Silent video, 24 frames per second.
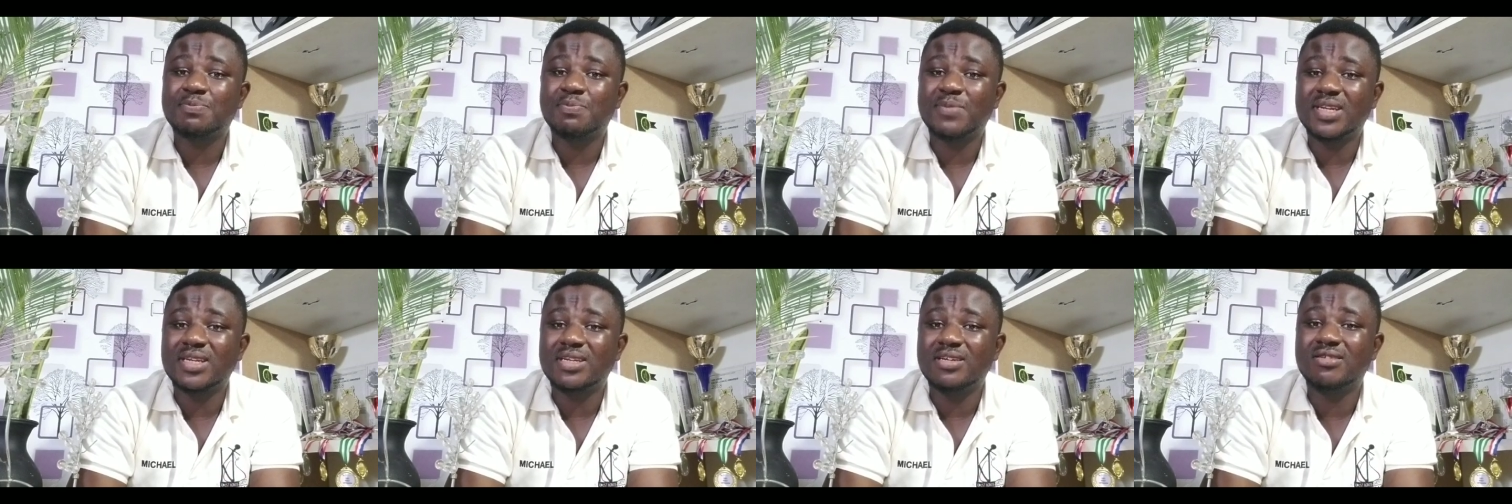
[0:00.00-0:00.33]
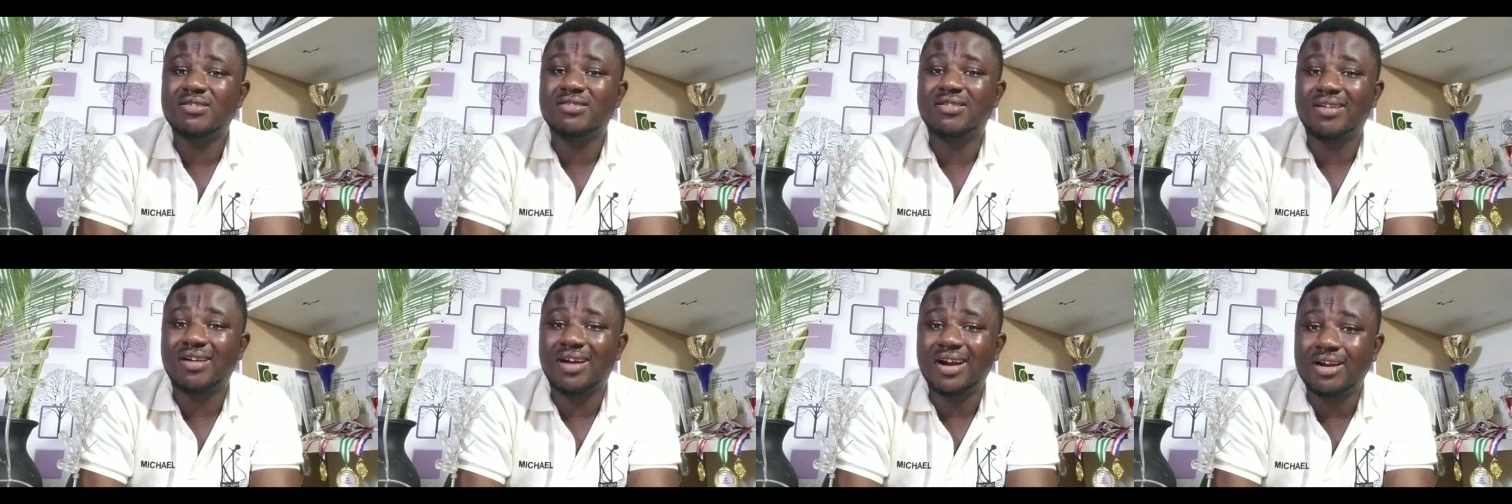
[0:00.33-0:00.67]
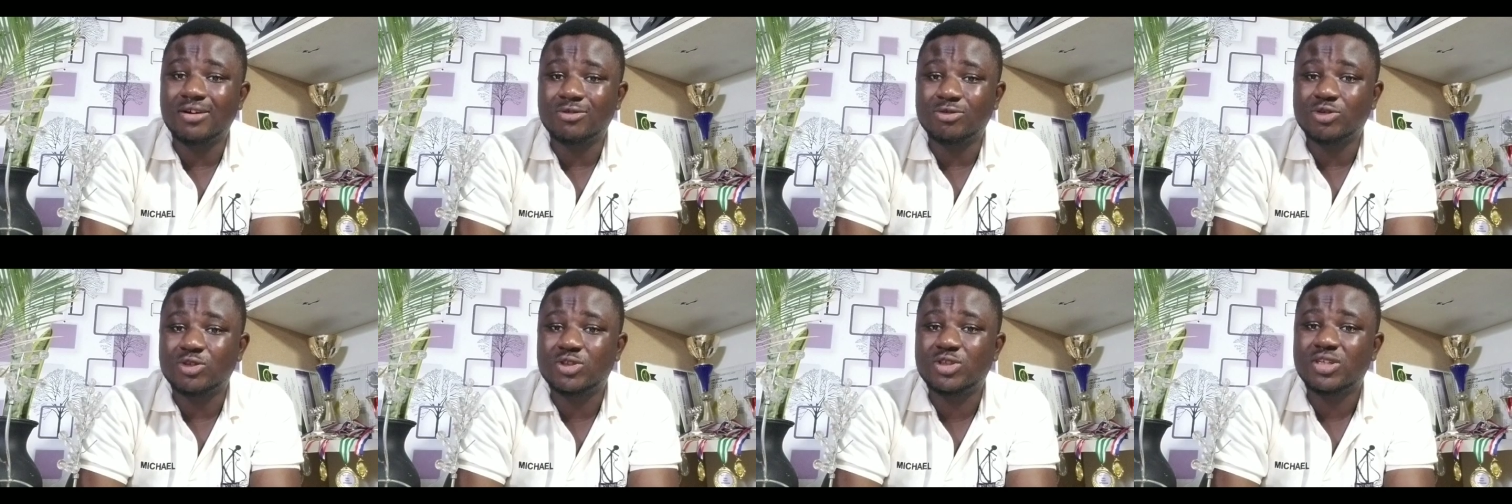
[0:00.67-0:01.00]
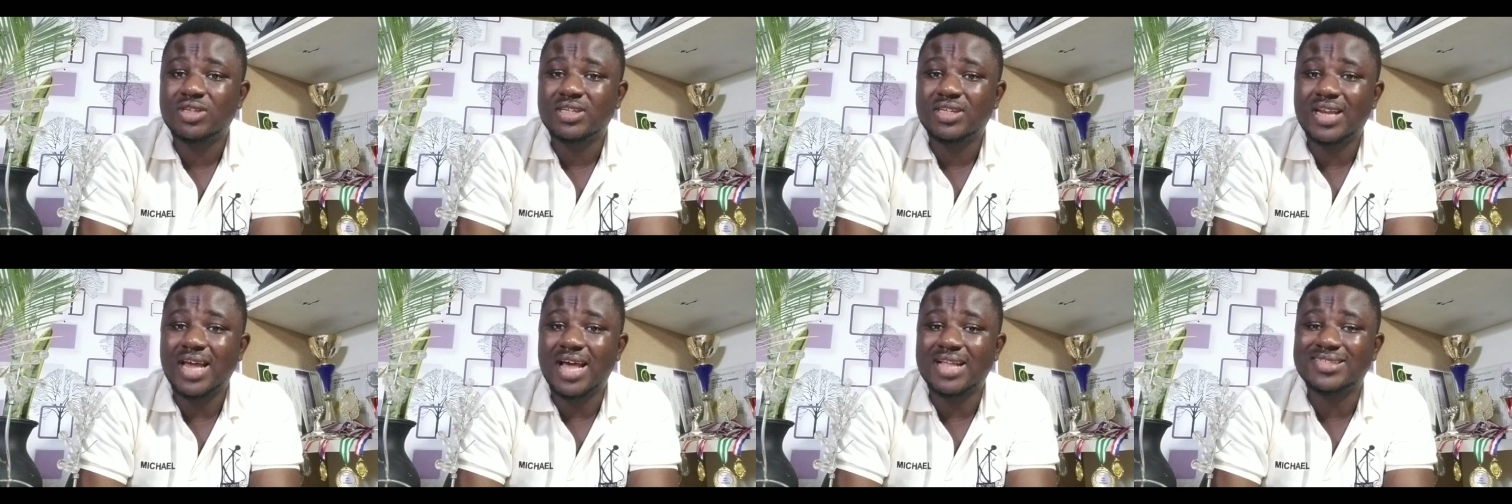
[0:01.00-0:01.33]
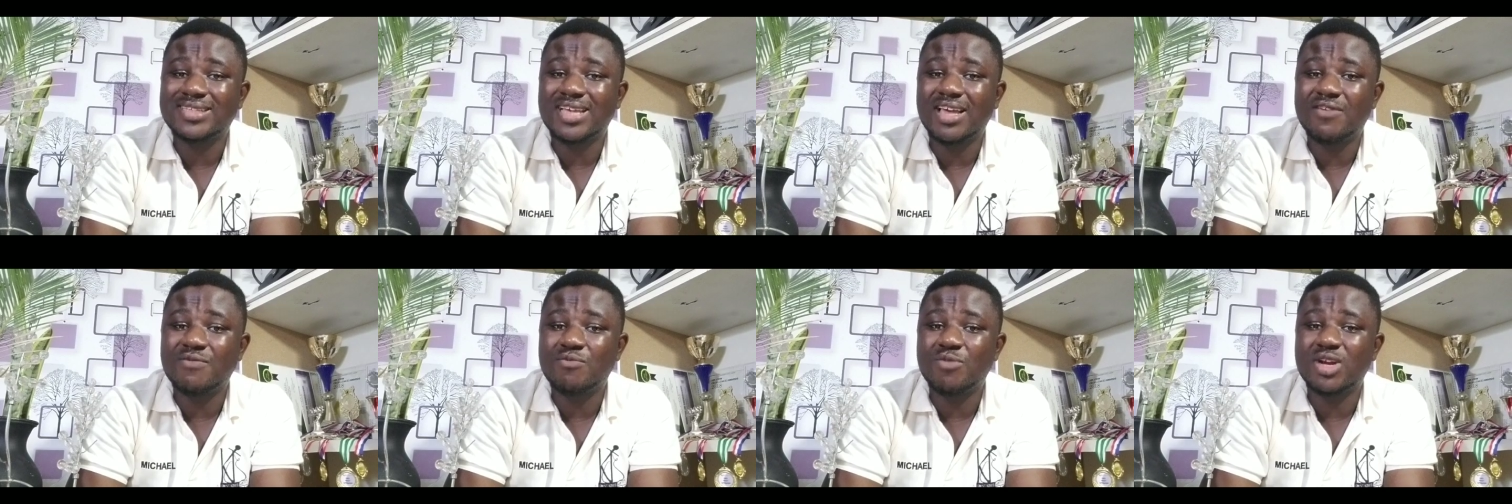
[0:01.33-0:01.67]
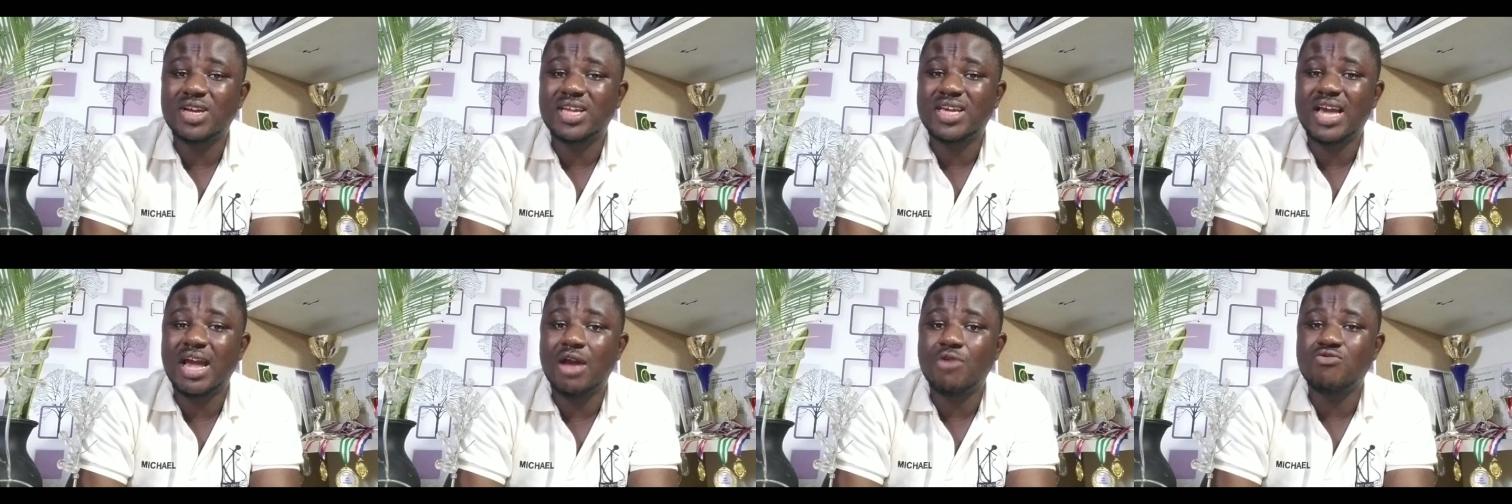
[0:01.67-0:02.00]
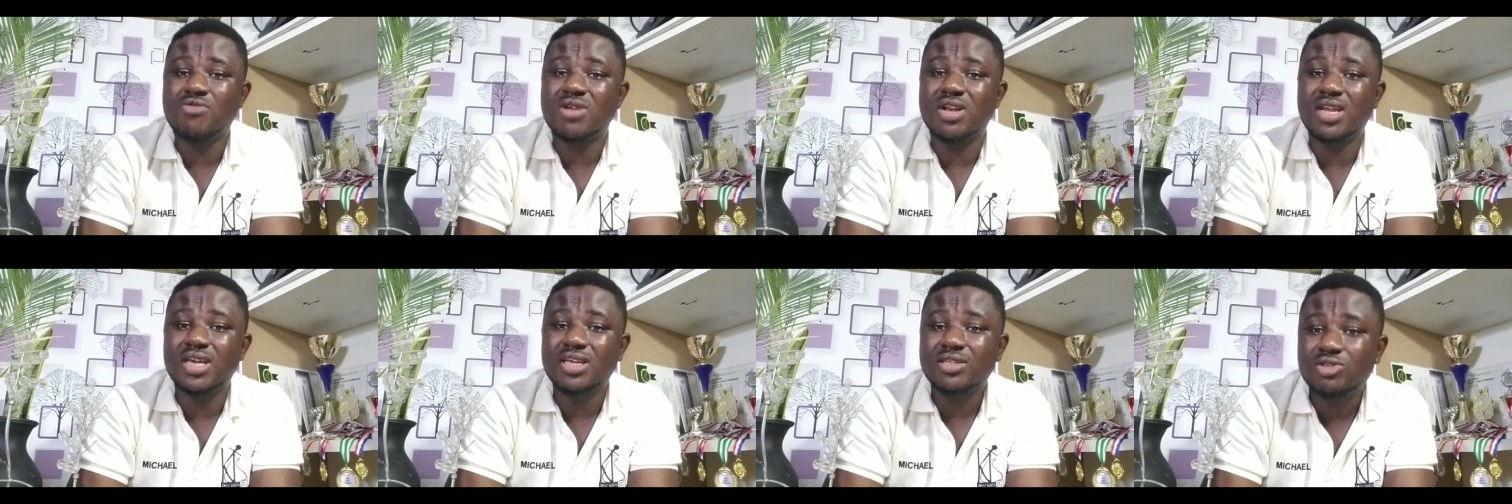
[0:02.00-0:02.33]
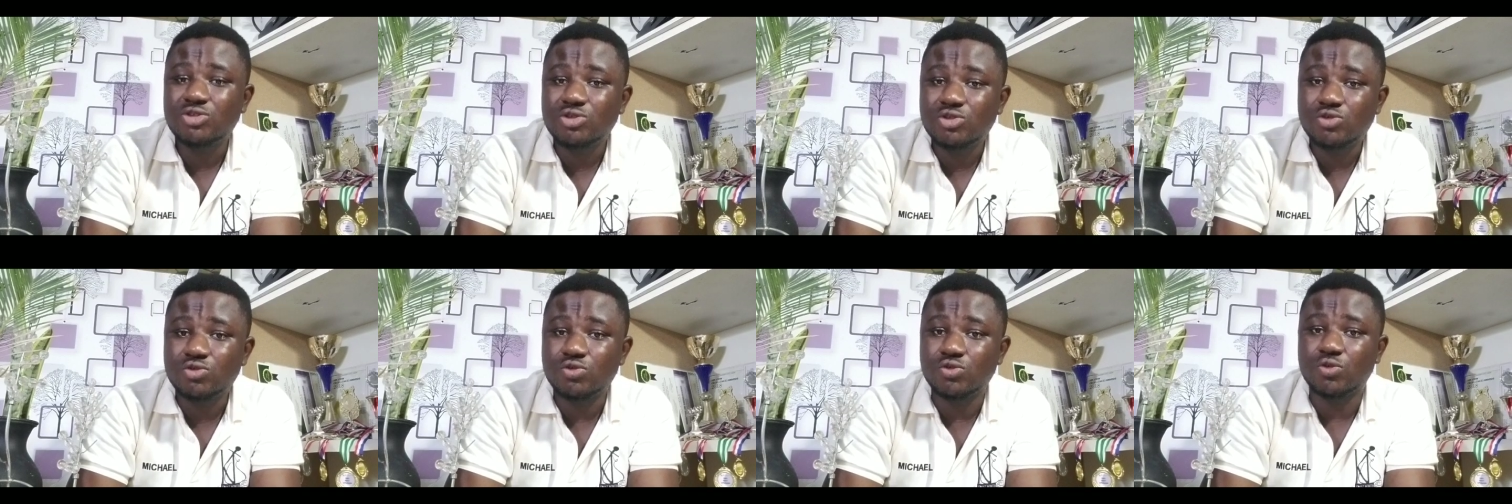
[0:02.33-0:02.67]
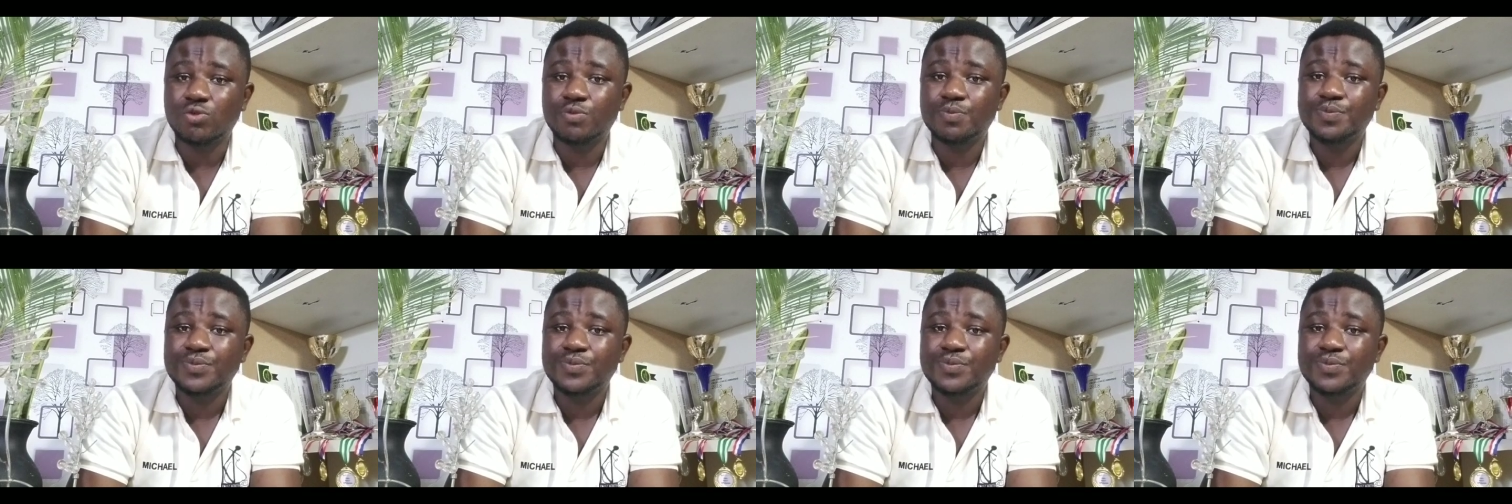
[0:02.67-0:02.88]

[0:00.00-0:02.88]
middle ground that everybody can relate to,